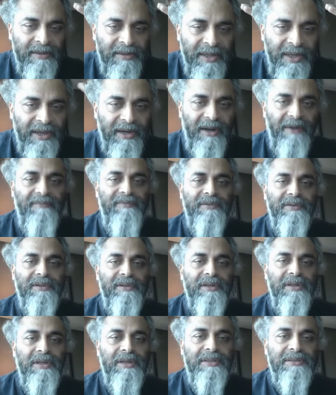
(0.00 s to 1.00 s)

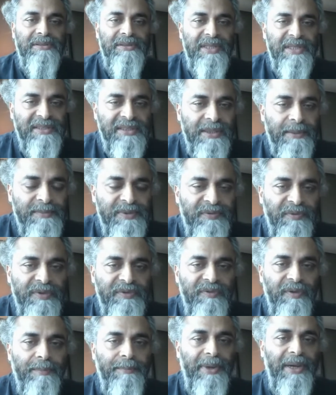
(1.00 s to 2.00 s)
thereafter. Systems
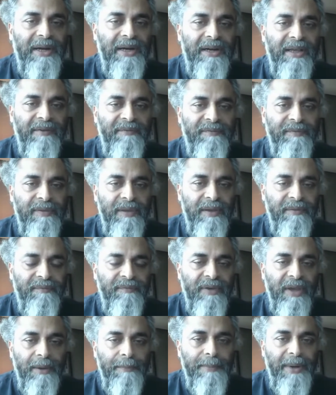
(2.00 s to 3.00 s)
which we build,
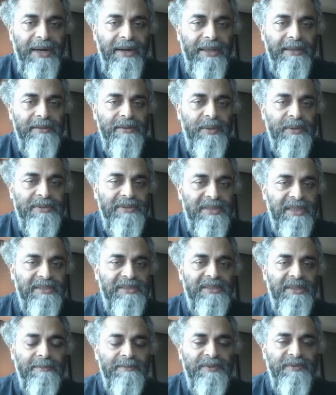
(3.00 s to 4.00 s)
if we are building those
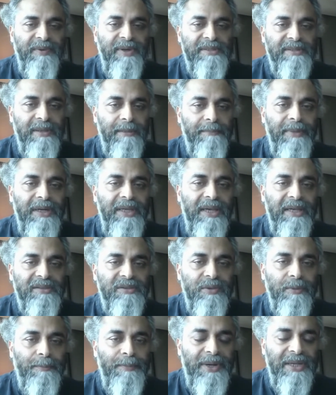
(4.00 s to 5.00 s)
systems where somebody
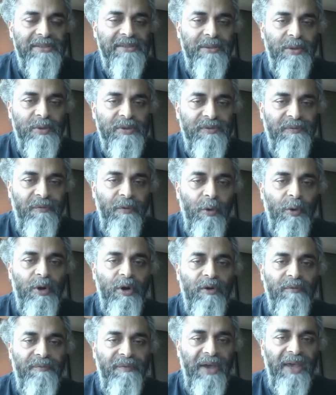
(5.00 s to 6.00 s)
has to press those
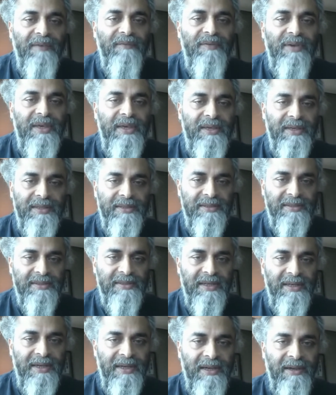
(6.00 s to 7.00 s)
4 or 5
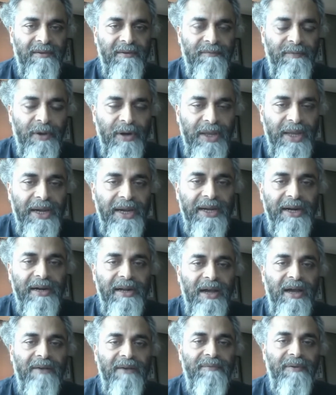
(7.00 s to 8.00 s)
keys for
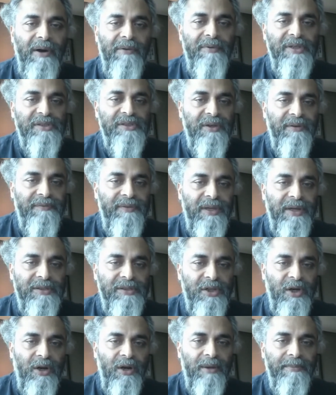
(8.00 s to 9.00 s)
8.5 hours of
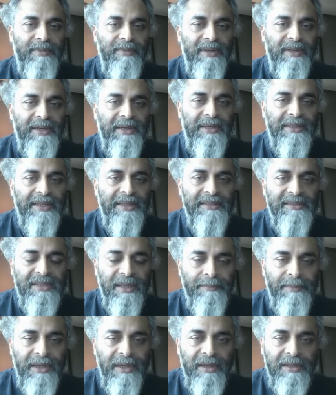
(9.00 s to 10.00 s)
their job, then
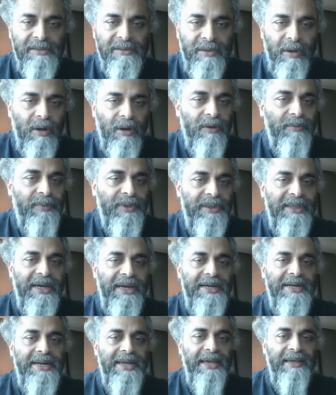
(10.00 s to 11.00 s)
something is wrong with
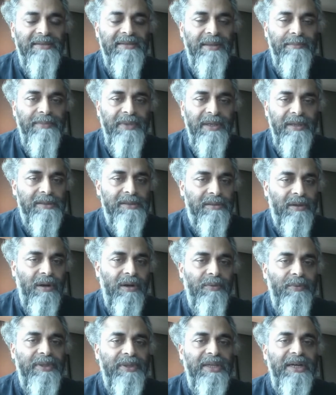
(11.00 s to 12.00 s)
that tech, something is
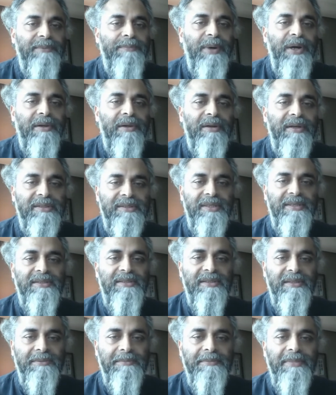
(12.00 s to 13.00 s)
wrong with that particular
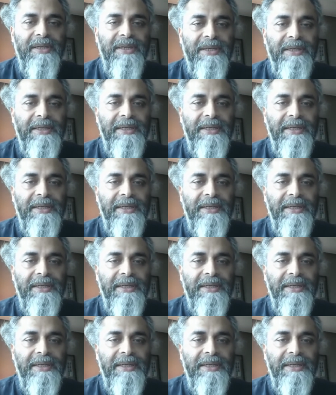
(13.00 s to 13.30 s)
system.